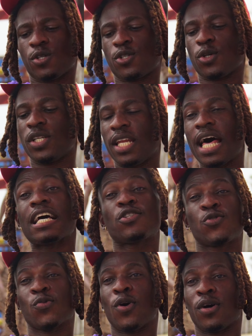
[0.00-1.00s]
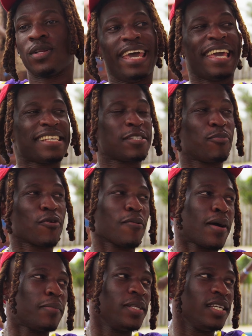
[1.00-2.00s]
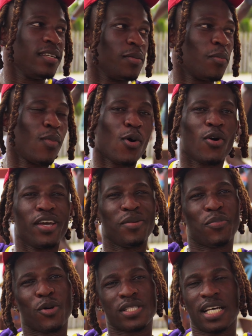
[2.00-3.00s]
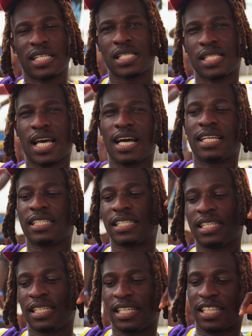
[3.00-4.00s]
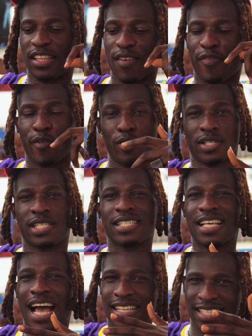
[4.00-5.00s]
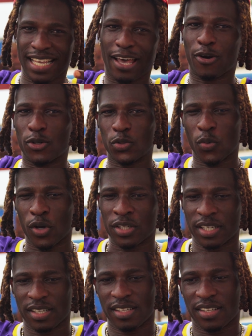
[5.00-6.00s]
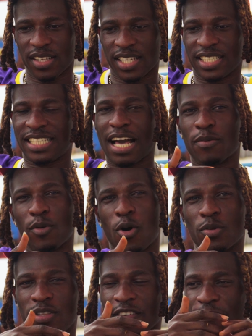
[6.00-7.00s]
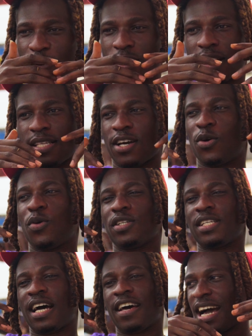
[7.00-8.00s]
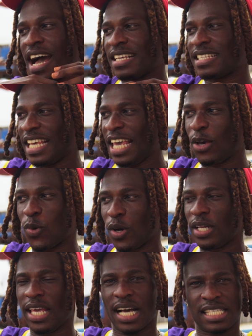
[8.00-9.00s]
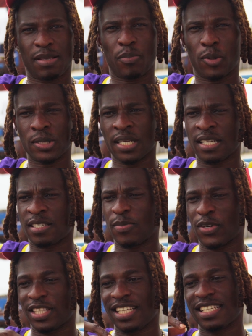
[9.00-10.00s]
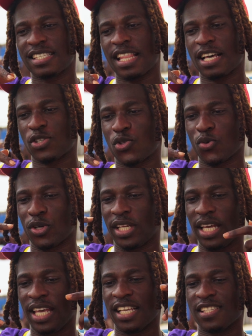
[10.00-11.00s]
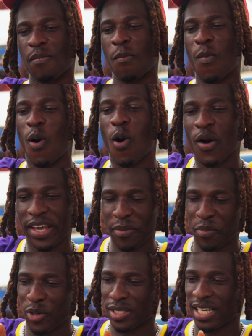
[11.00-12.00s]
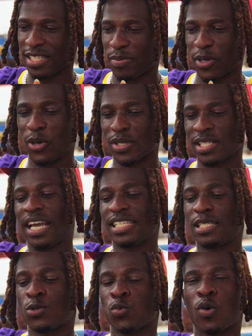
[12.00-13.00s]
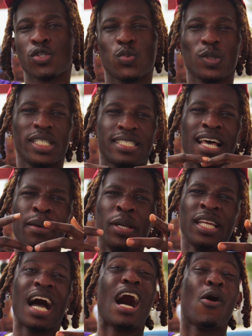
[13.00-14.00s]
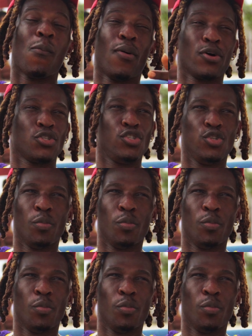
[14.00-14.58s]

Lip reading: So the last one is probably more important than the first and second one. The first and second one, they are as equally as important, but this last one is more important because it is what will determine how much you